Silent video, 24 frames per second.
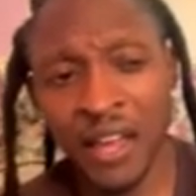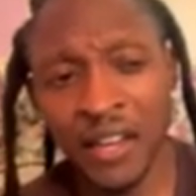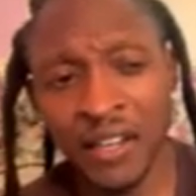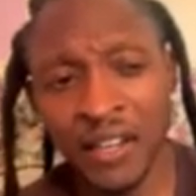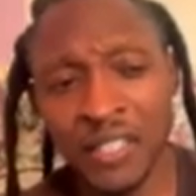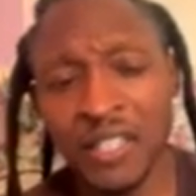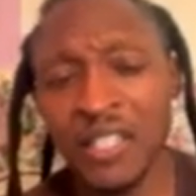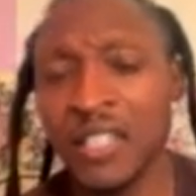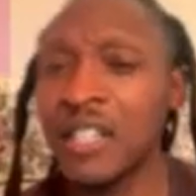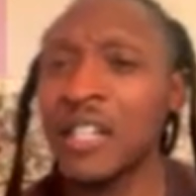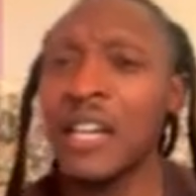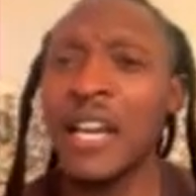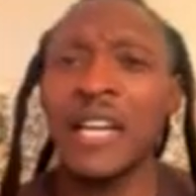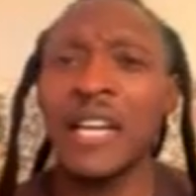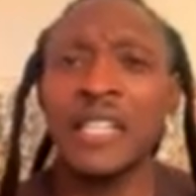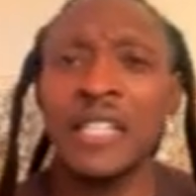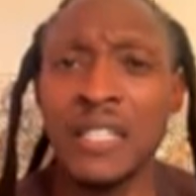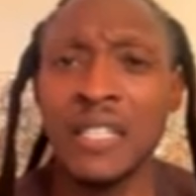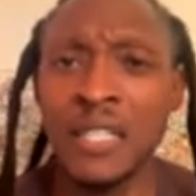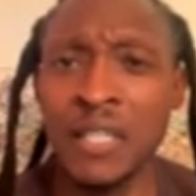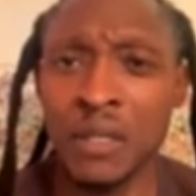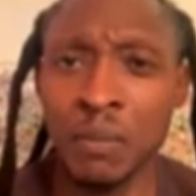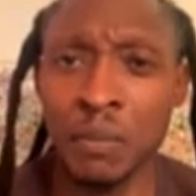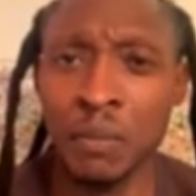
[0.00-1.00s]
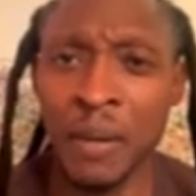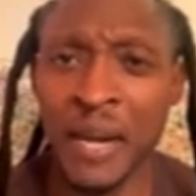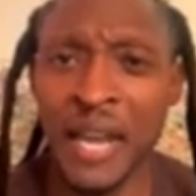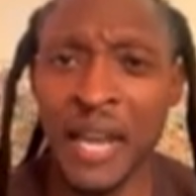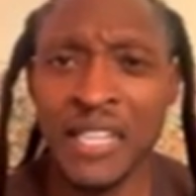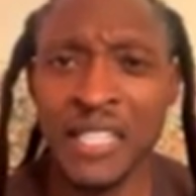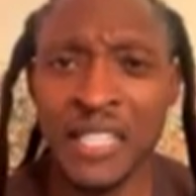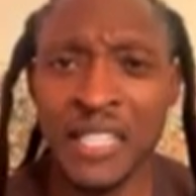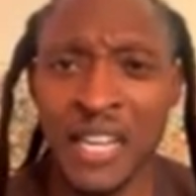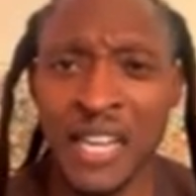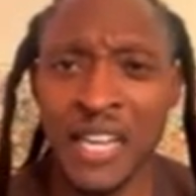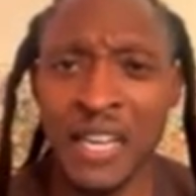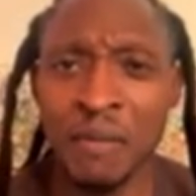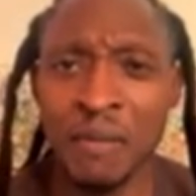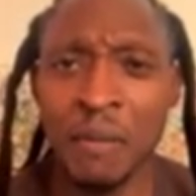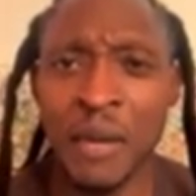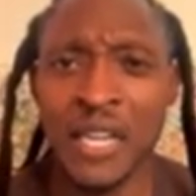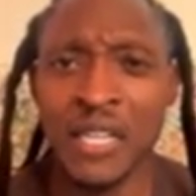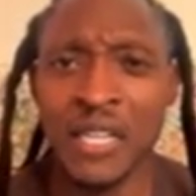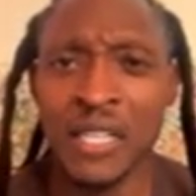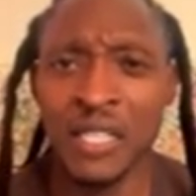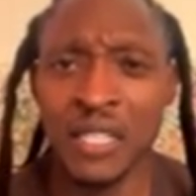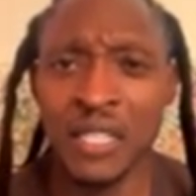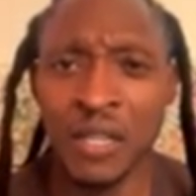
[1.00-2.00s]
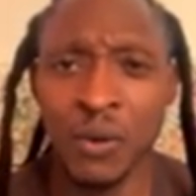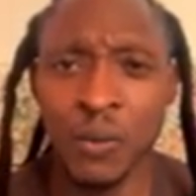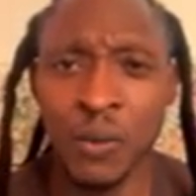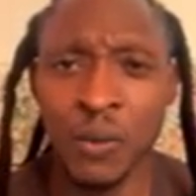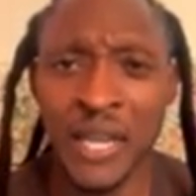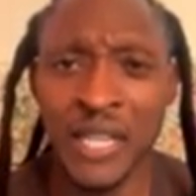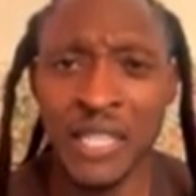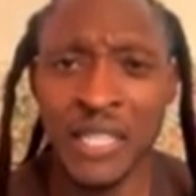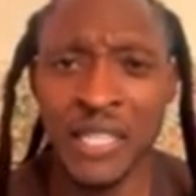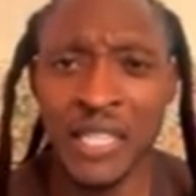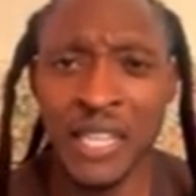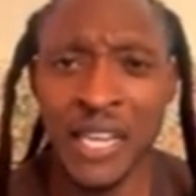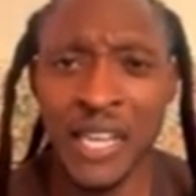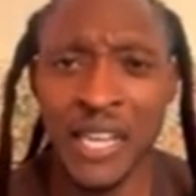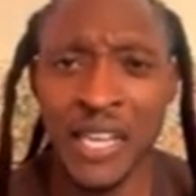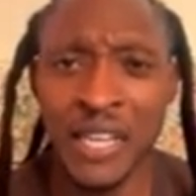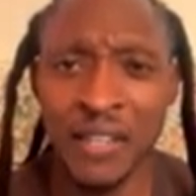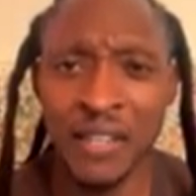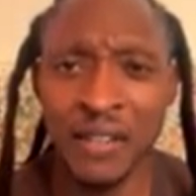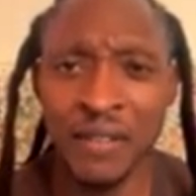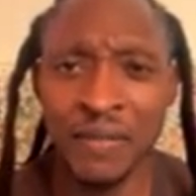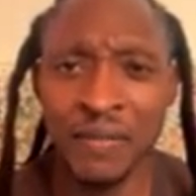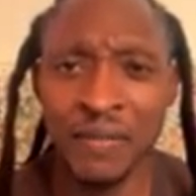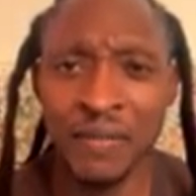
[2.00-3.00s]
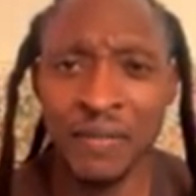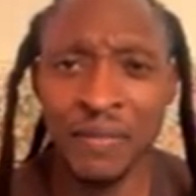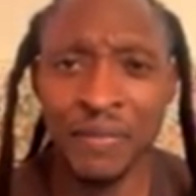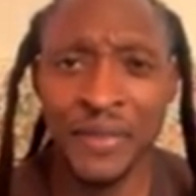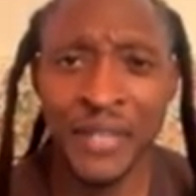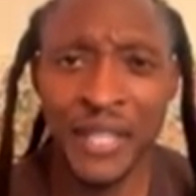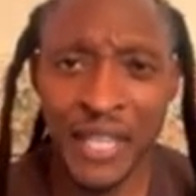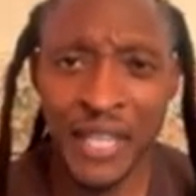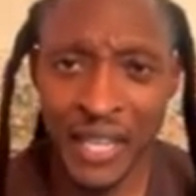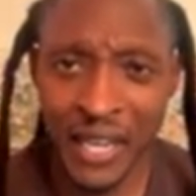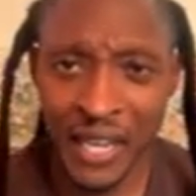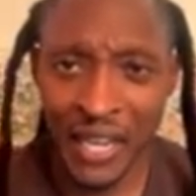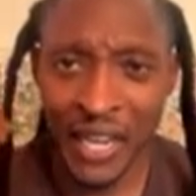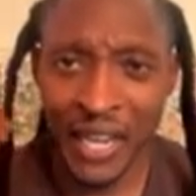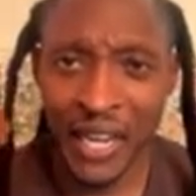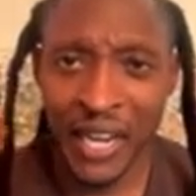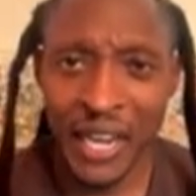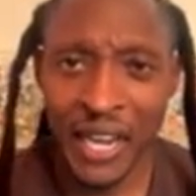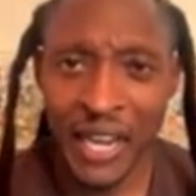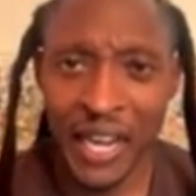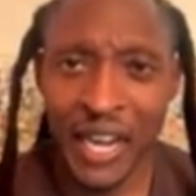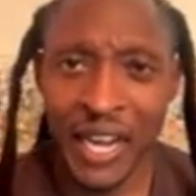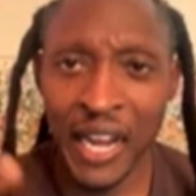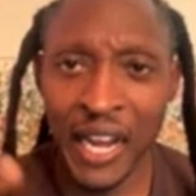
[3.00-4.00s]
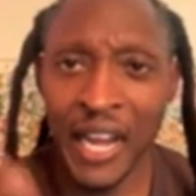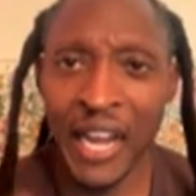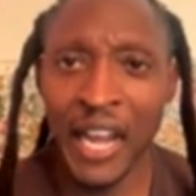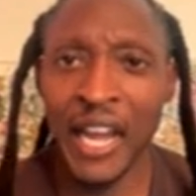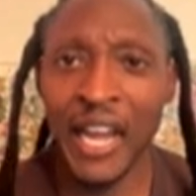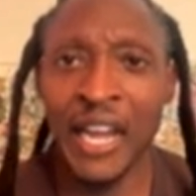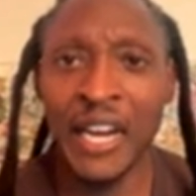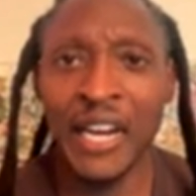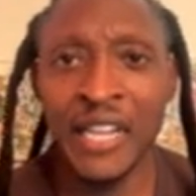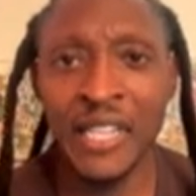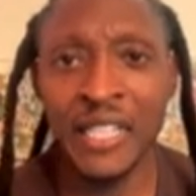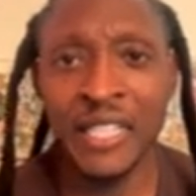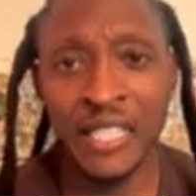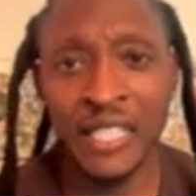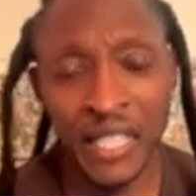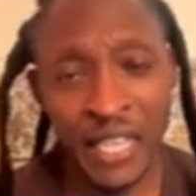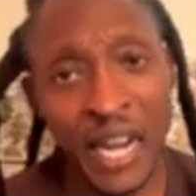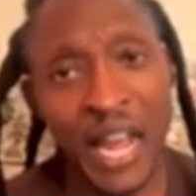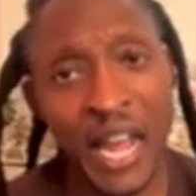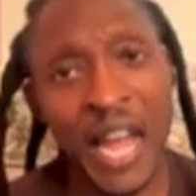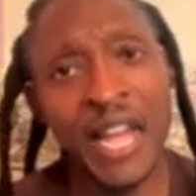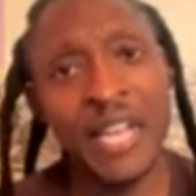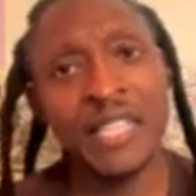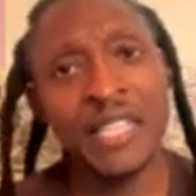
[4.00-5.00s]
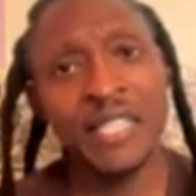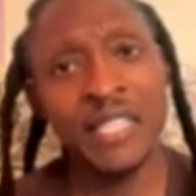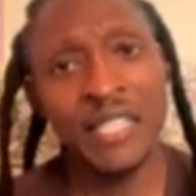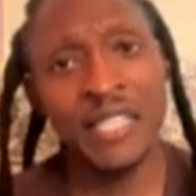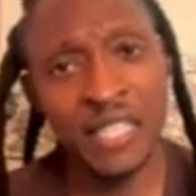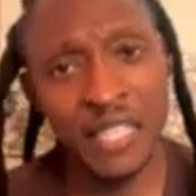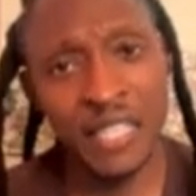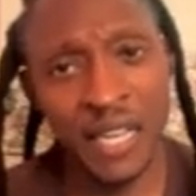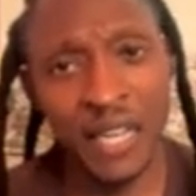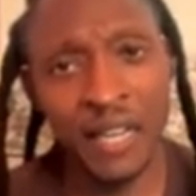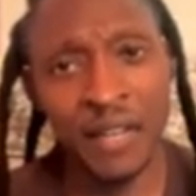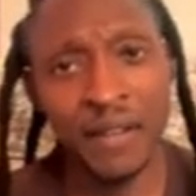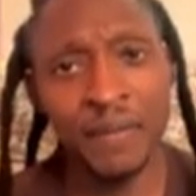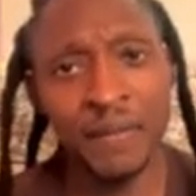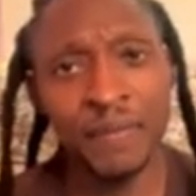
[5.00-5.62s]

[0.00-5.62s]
this look like this is a black slave master and a white slave. And he said, I can see that.